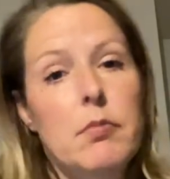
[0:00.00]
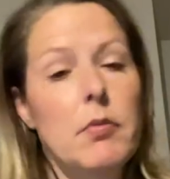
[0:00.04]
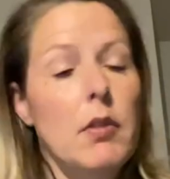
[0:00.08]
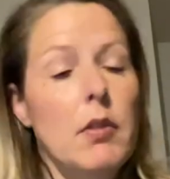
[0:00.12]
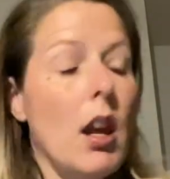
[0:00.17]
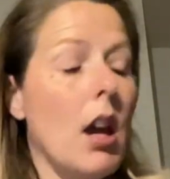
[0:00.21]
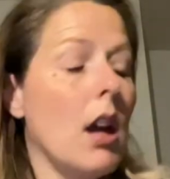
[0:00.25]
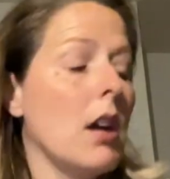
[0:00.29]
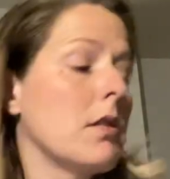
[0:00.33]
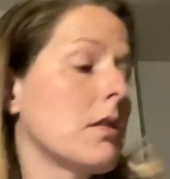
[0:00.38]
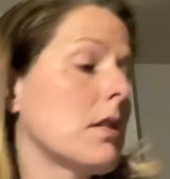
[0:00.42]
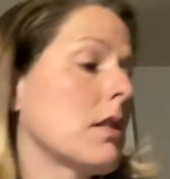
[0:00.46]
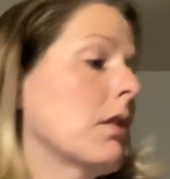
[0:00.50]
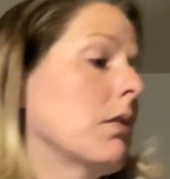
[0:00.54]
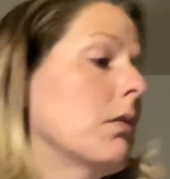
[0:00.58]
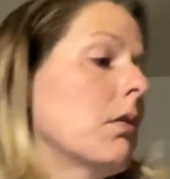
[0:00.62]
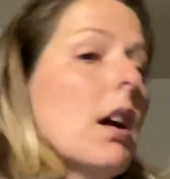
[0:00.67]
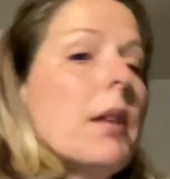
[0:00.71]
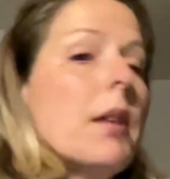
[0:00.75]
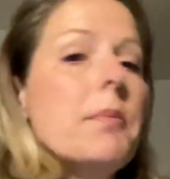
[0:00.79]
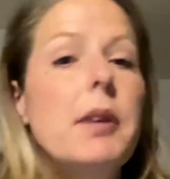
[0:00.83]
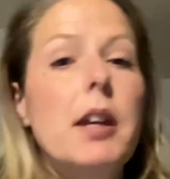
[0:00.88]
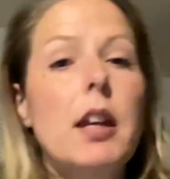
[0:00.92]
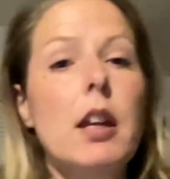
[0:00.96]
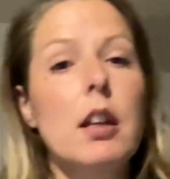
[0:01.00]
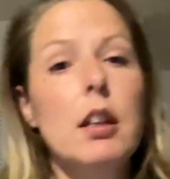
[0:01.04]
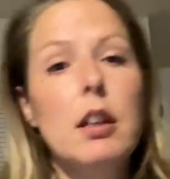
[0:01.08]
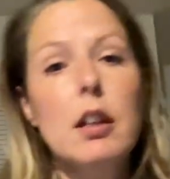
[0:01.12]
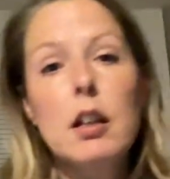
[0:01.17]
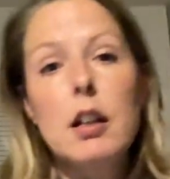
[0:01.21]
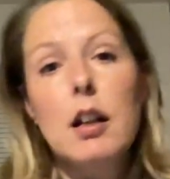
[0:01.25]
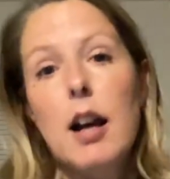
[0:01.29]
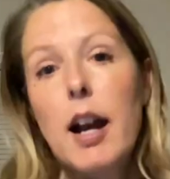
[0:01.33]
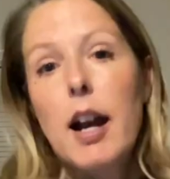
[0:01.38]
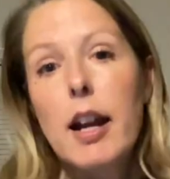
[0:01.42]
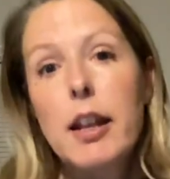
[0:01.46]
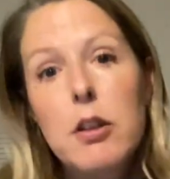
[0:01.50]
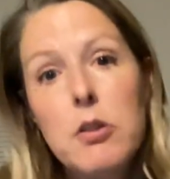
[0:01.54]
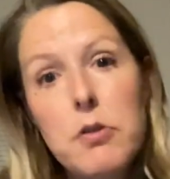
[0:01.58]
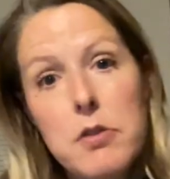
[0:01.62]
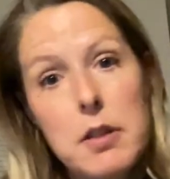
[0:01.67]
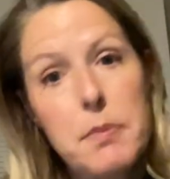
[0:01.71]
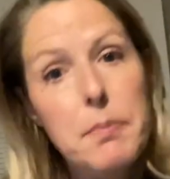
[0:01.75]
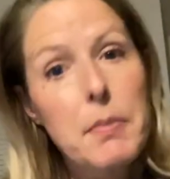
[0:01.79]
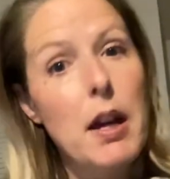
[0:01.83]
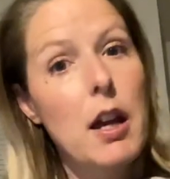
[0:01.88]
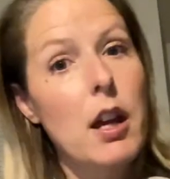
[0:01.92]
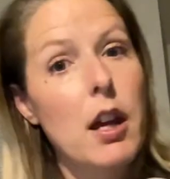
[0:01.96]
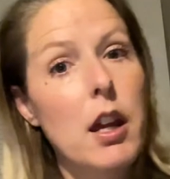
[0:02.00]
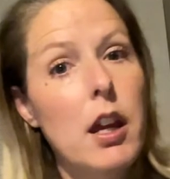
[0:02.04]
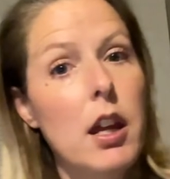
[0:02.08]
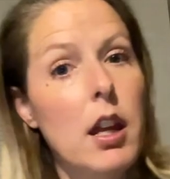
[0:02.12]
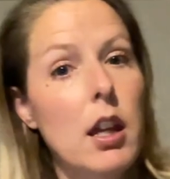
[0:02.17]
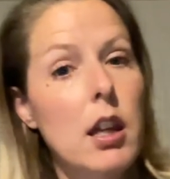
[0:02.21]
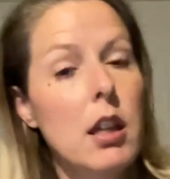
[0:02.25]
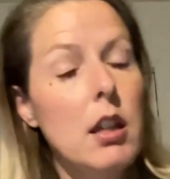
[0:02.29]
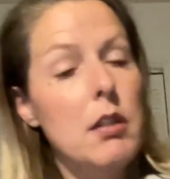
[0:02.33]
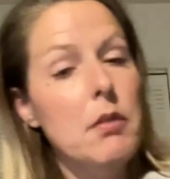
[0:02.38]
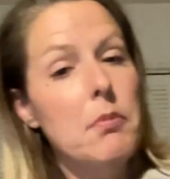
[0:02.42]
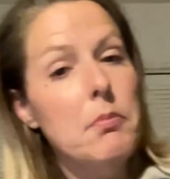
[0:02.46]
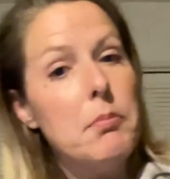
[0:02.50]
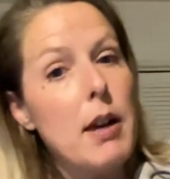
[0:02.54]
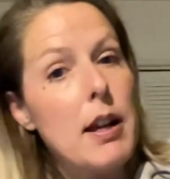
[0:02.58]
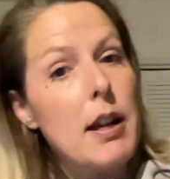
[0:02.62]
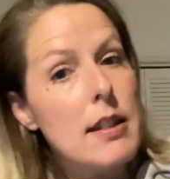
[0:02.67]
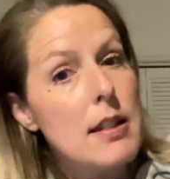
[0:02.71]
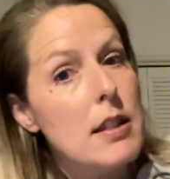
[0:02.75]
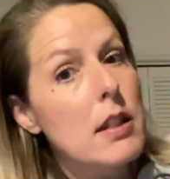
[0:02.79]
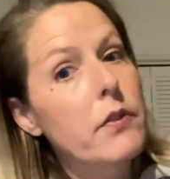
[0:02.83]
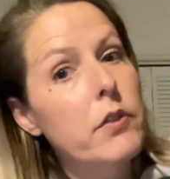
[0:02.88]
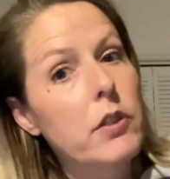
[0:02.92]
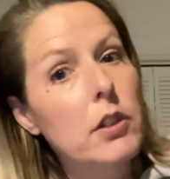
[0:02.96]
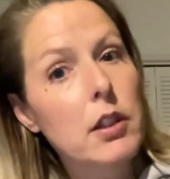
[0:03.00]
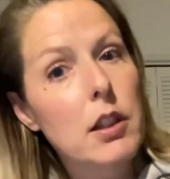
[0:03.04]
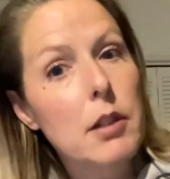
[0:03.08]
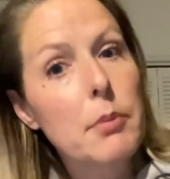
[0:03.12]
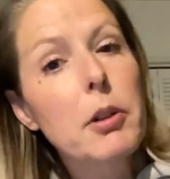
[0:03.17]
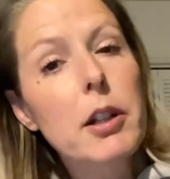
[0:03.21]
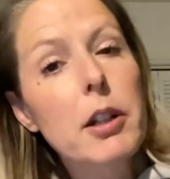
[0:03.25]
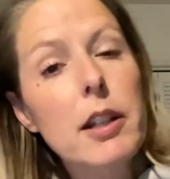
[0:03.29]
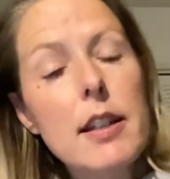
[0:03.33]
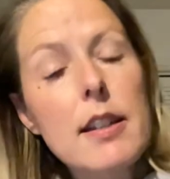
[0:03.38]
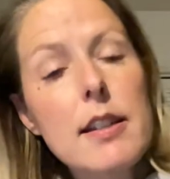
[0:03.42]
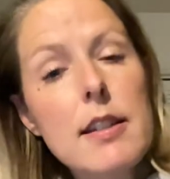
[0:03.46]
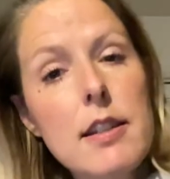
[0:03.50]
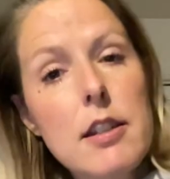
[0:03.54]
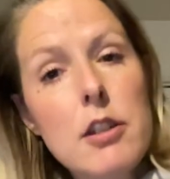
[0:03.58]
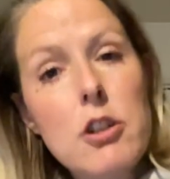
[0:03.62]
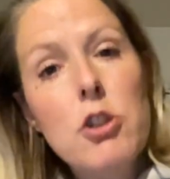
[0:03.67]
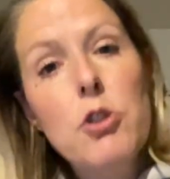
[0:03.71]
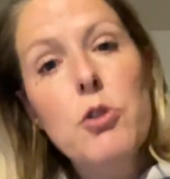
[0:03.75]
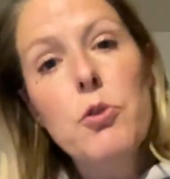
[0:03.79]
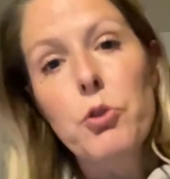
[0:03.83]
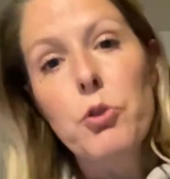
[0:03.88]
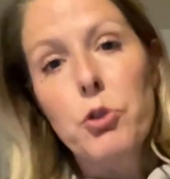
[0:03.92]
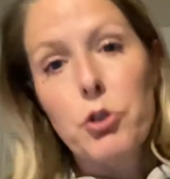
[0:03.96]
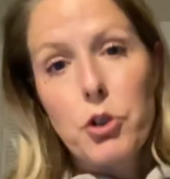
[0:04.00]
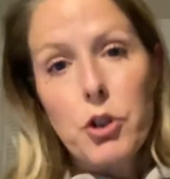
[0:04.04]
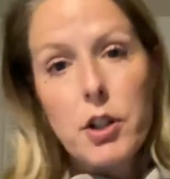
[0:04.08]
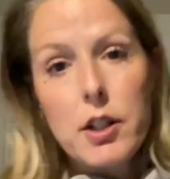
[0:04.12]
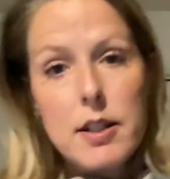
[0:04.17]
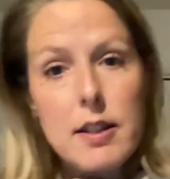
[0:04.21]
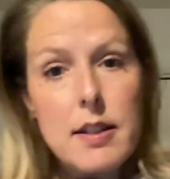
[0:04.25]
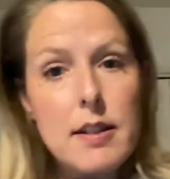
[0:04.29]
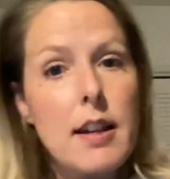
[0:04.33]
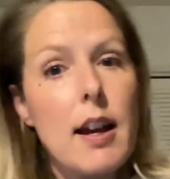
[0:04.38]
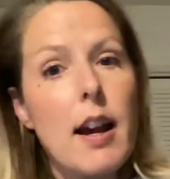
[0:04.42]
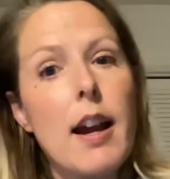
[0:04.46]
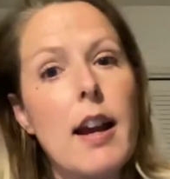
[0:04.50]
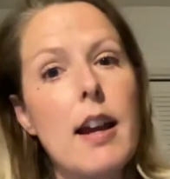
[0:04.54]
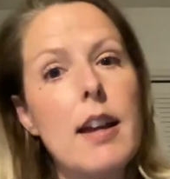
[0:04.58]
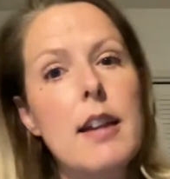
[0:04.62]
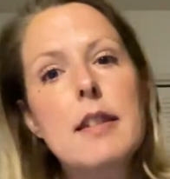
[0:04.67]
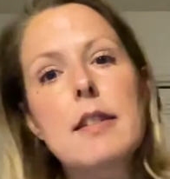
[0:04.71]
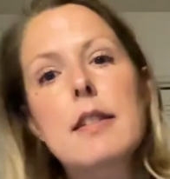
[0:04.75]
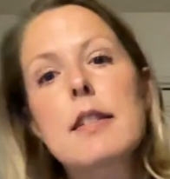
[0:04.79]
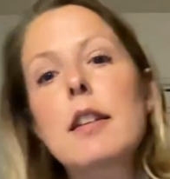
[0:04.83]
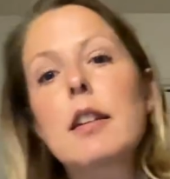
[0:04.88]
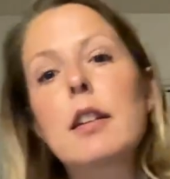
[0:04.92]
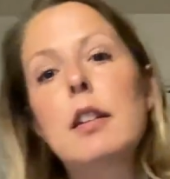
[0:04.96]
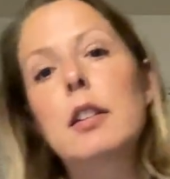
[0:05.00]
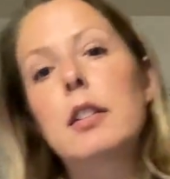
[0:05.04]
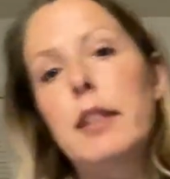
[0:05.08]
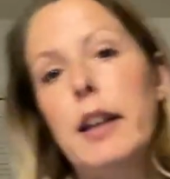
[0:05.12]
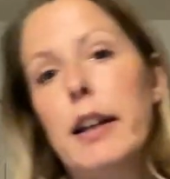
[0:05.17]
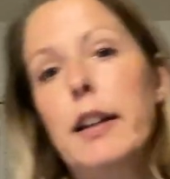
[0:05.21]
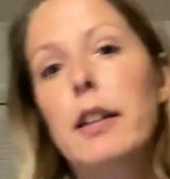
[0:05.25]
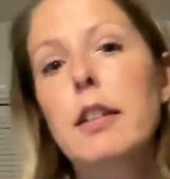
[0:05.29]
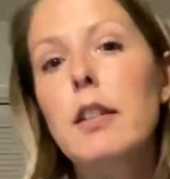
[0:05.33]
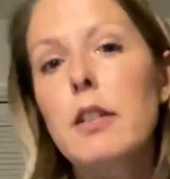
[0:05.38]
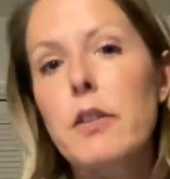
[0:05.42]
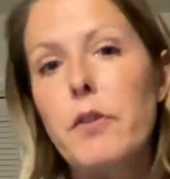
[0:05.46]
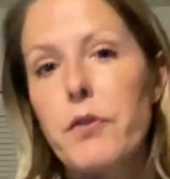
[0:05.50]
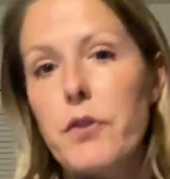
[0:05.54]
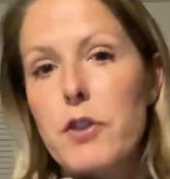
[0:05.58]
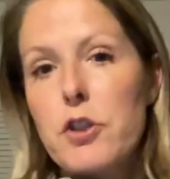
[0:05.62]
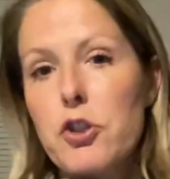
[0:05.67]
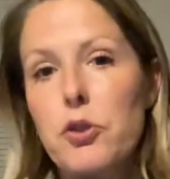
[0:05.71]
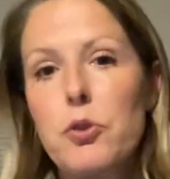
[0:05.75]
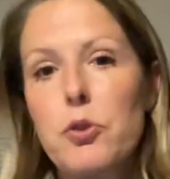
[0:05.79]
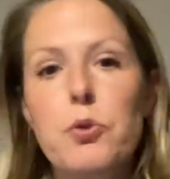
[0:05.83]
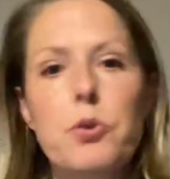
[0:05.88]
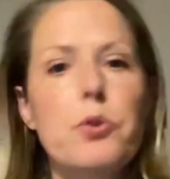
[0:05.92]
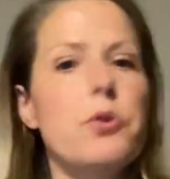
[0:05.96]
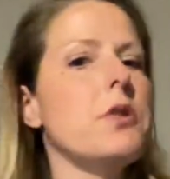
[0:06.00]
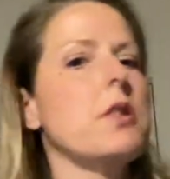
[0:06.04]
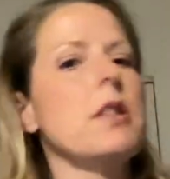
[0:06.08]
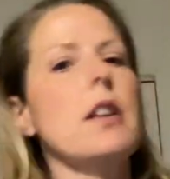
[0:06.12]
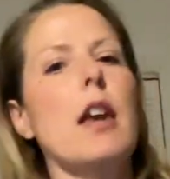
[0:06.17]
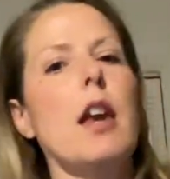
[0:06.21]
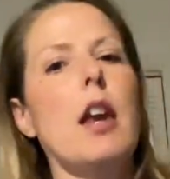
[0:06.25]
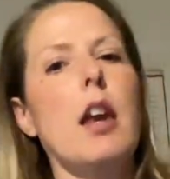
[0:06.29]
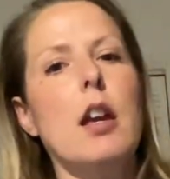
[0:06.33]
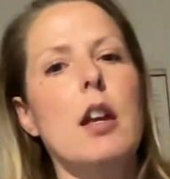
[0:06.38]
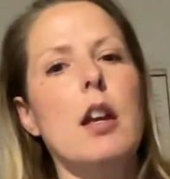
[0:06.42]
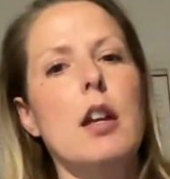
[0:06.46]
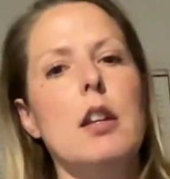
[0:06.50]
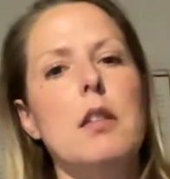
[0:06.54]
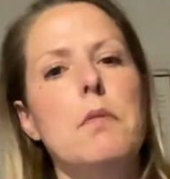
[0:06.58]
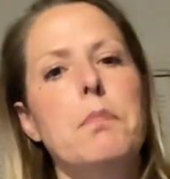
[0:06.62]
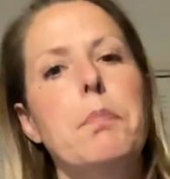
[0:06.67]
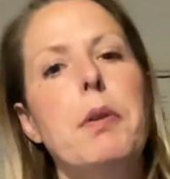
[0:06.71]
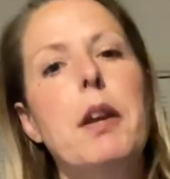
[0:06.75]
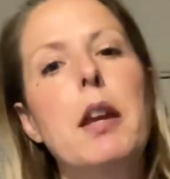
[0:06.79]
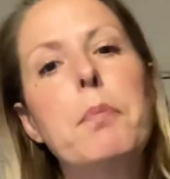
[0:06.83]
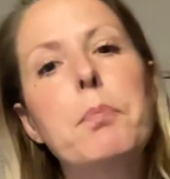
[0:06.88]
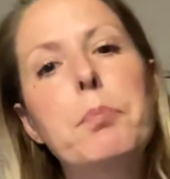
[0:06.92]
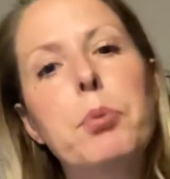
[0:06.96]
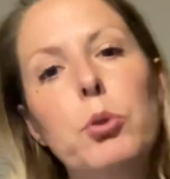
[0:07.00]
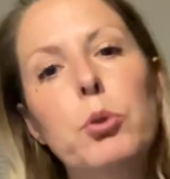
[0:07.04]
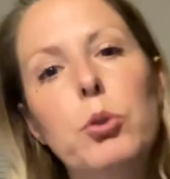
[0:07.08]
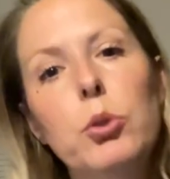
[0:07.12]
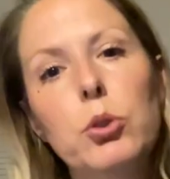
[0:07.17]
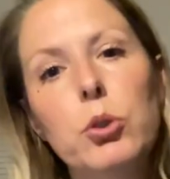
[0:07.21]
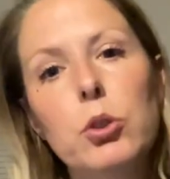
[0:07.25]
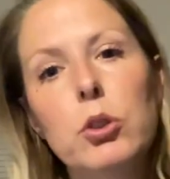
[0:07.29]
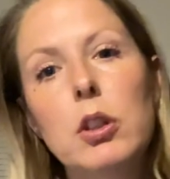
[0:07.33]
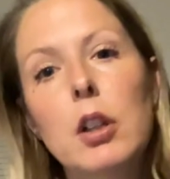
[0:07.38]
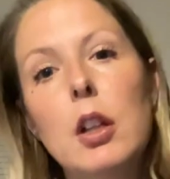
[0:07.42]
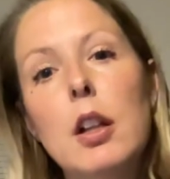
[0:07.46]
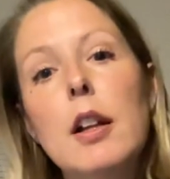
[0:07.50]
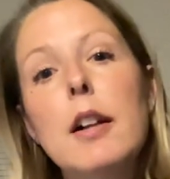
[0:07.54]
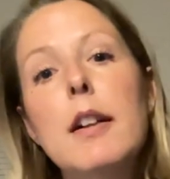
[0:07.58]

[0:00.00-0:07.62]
yeah, so I mean, I use my my civil liberties to criticize elected officials and people